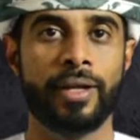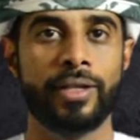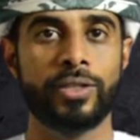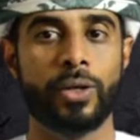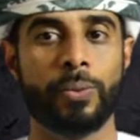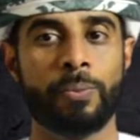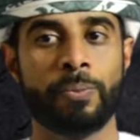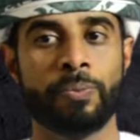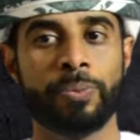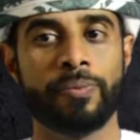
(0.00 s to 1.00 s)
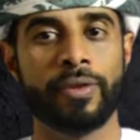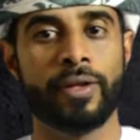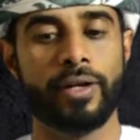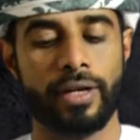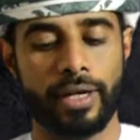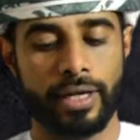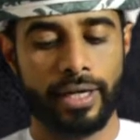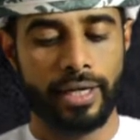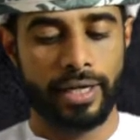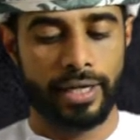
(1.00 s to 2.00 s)
So
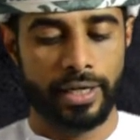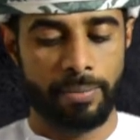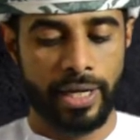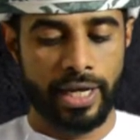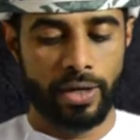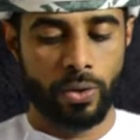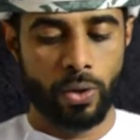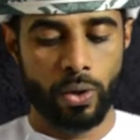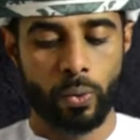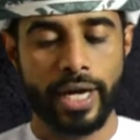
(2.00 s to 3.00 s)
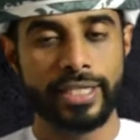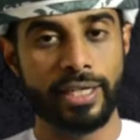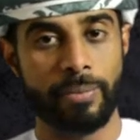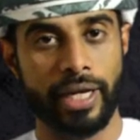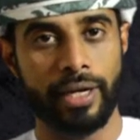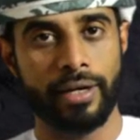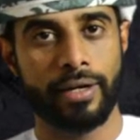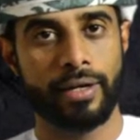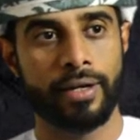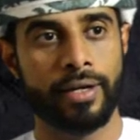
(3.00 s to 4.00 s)
remain or was remain.
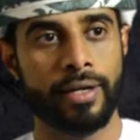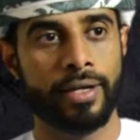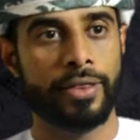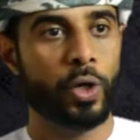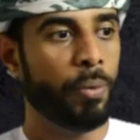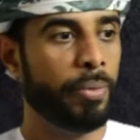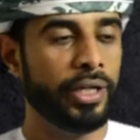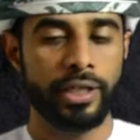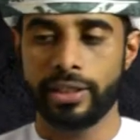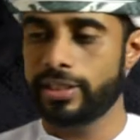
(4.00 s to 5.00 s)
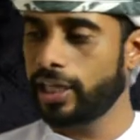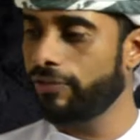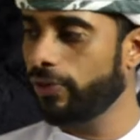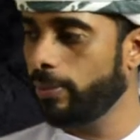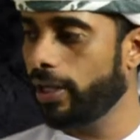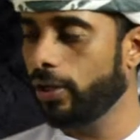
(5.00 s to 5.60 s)
The company itself remain.